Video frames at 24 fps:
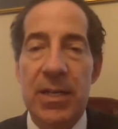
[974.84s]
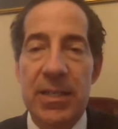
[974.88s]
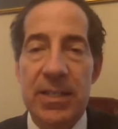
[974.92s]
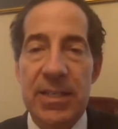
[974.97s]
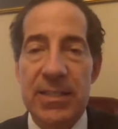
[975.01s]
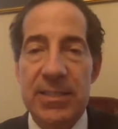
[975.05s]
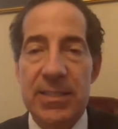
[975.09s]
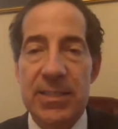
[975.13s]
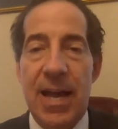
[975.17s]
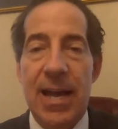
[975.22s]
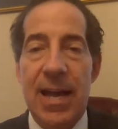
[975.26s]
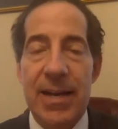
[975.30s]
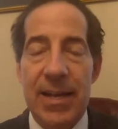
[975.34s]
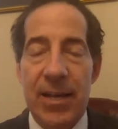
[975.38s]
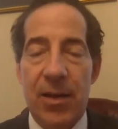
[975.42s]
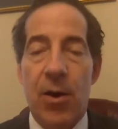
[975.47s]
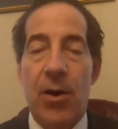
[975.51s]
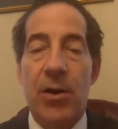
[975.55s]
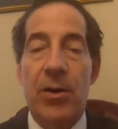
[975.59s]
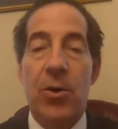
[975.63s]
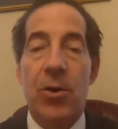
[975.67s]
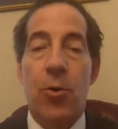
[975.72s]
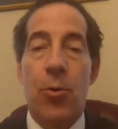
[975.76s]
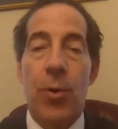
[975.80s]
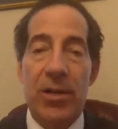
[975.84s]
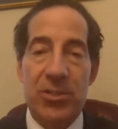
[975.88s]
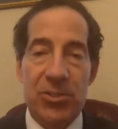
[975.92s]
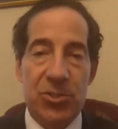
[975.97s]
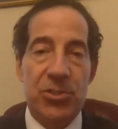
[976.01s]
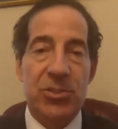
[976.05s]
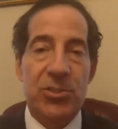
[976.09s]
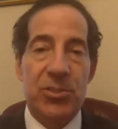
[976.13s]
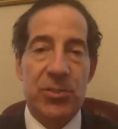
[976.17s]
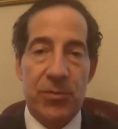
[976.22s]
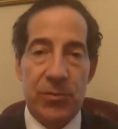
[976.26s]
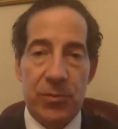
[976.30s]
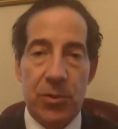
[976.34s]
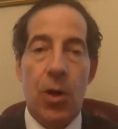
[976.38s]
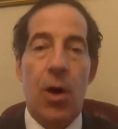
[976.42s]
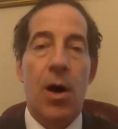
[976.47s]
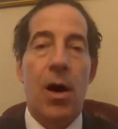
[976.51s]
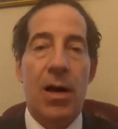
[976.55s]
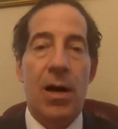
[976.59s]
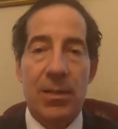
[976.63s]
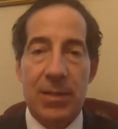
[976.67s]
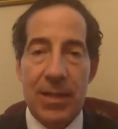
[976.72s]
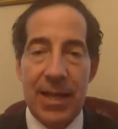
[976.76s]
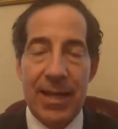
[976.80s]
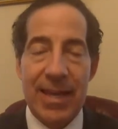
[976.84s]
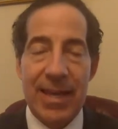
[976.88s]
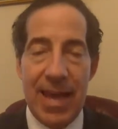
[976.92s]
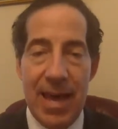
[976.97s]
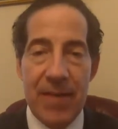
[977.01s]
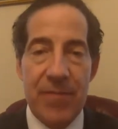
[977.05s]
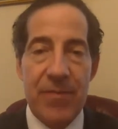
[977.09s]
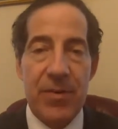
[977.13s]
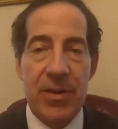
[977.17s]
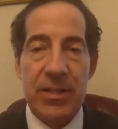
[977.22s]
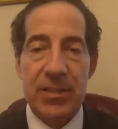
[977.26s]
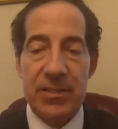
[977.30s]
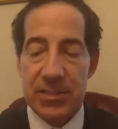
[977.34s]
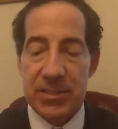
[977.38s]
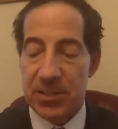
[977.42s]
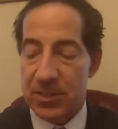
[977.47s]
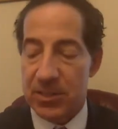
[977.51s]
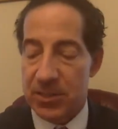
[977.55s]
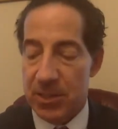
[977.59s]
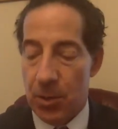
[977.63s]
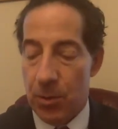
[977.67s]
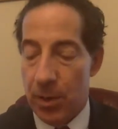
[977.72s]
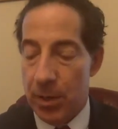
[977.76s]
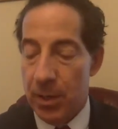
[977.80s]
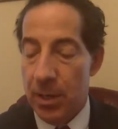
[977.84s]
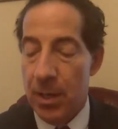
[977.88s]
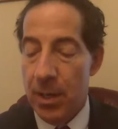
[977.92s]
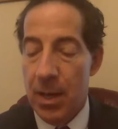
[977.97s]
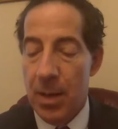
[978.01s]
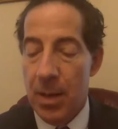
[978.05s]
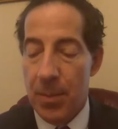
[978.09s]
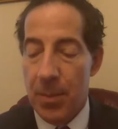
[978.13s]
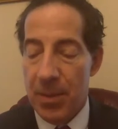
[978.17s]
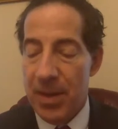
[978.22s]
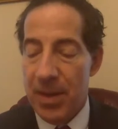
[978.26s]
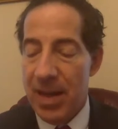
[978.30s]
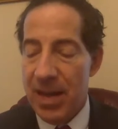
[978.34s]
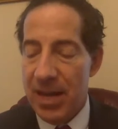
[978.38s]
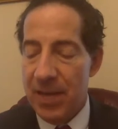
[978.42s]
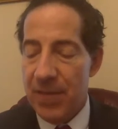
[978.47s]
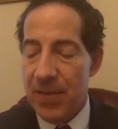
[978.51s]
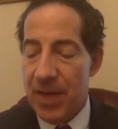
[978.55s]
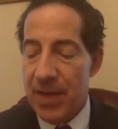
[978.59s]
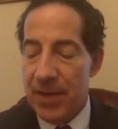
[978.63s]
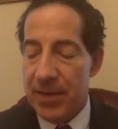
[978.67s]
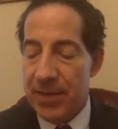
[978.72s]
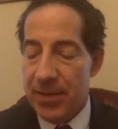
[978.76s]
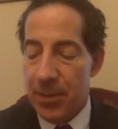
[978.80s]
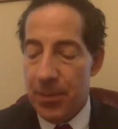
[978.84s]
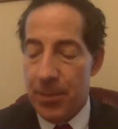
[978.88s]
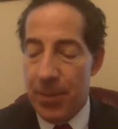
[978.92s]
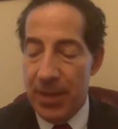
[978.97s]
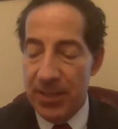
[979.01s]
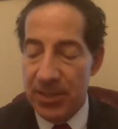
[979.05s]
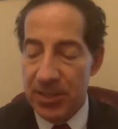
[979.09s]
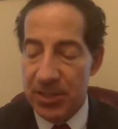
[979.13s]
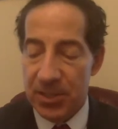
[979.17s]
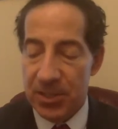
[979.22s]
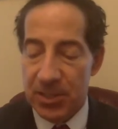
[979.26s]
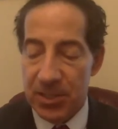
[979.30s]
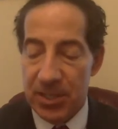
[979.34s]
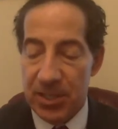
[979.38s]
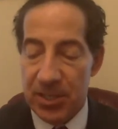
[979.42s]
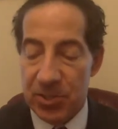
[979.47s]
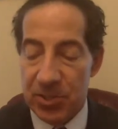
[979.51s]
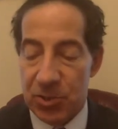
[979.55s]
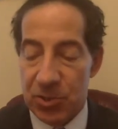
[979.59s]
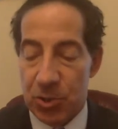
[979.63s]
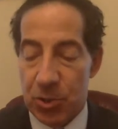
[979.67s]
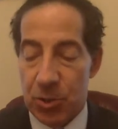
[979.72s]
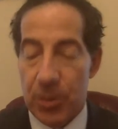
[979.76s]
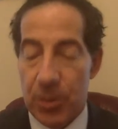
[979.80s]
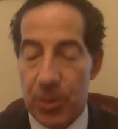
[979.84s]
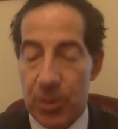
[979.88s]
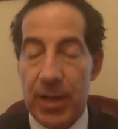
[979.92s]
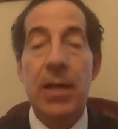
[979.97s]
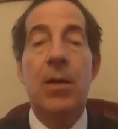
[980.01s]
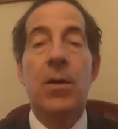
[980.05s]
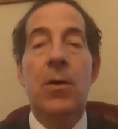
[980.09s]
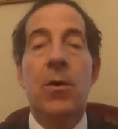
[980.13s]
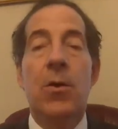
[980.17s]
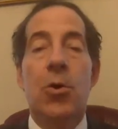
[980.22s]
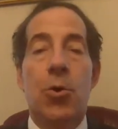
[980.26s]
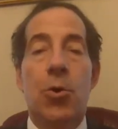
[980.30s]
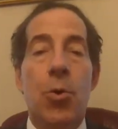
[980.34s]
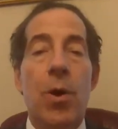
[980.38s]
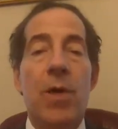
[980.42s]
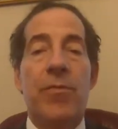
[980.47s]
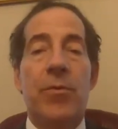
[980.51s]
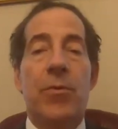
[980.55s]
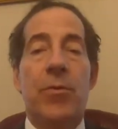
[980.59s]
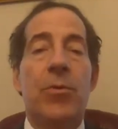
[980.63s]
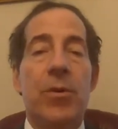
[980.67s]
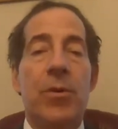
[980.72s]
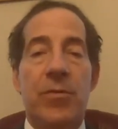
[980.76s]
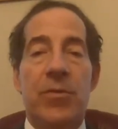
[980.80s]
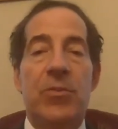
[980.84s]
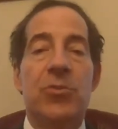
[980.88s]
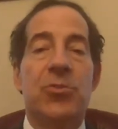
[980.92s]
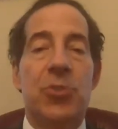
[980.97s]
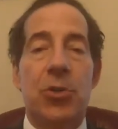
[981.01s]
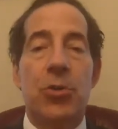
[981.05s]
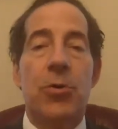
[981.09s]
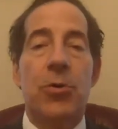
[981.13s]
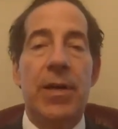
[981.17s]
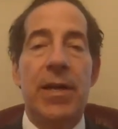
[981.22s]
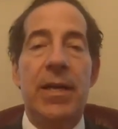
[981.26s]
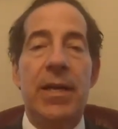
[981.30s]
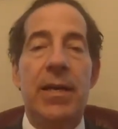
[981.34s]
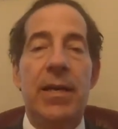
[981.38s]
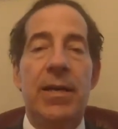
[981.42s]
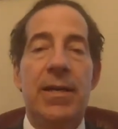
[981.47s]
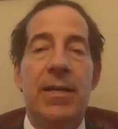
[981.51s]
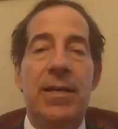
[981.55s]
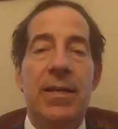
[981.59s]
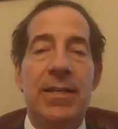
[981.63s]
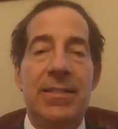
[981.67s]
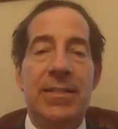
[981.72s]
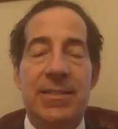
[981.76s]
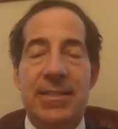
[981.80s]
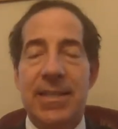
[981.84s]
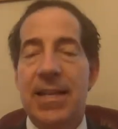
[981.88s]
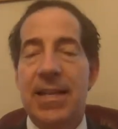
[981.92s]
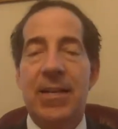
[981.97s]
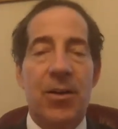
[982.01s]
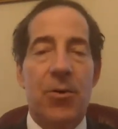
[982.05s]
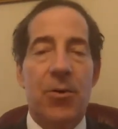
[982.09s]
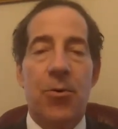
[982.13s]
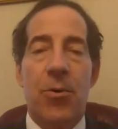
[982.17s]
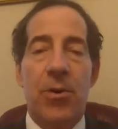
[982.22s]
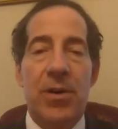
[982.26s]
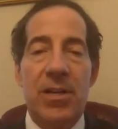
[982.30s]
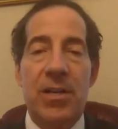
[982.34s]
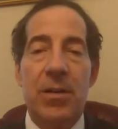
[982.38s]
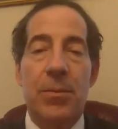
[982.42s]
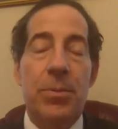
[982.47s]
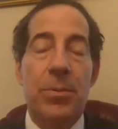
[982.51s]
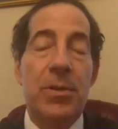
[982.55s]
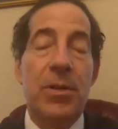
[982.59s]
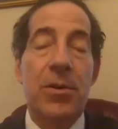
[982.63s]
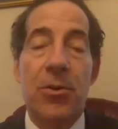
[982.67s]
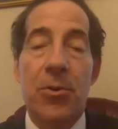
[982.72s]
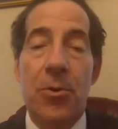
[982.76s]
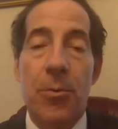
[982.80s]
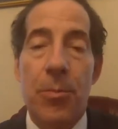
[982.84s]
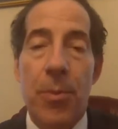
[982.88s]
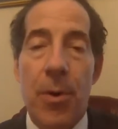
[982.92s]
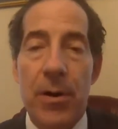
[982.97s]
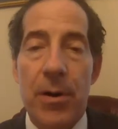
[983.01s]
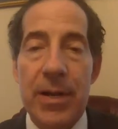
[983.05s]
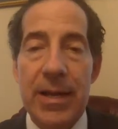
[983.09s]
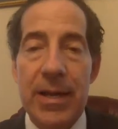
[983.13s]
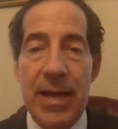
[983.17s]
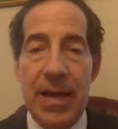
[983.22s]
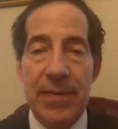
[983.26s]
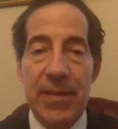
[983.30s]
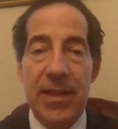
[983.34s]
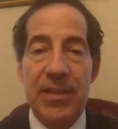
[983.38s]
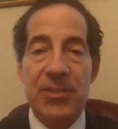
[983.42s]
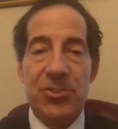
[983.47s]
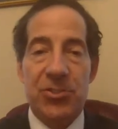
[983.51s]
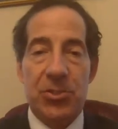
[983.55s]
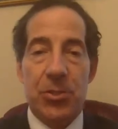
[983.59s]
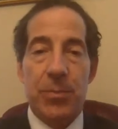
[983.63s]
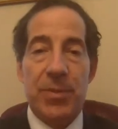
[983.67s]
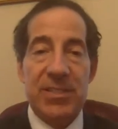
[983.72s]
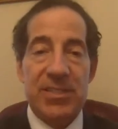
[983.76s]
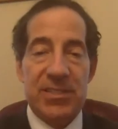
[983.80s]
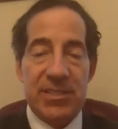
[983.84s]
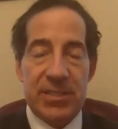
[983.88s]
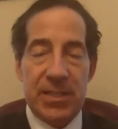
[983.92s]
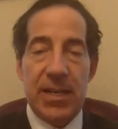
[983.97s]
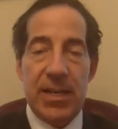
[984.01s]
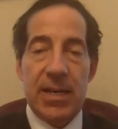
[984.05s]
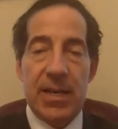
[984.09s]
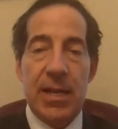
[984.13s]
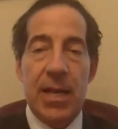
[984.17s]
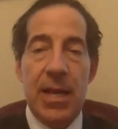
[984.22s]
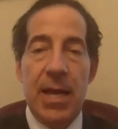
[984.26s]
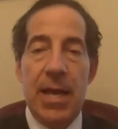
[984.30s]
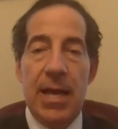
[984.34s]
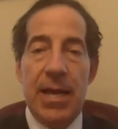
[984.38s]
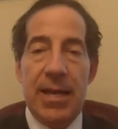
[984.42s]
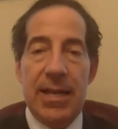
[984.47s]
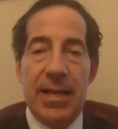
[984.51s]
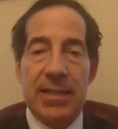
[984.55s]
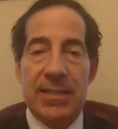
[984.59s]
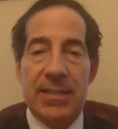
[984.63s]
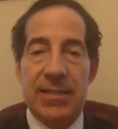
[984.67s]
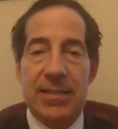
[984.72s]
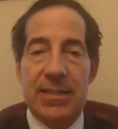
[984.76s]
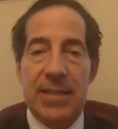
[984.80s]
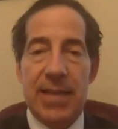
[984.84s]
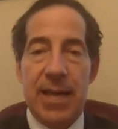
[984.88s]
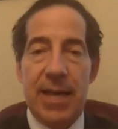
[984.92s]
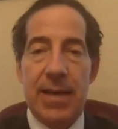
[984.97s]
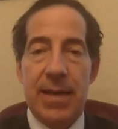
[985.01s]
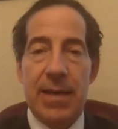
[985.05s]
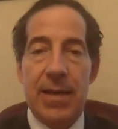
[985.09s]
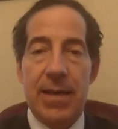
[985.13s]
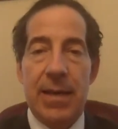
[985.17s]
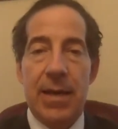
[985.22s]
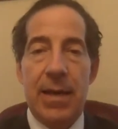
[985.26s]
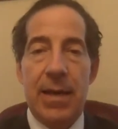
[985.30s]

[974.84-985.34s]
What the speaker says: deciding on questions of law, like evidence and so on. But in any event, they're basically a jury. Whoever heard of a jury sitting according to a political party, and they should be seated instead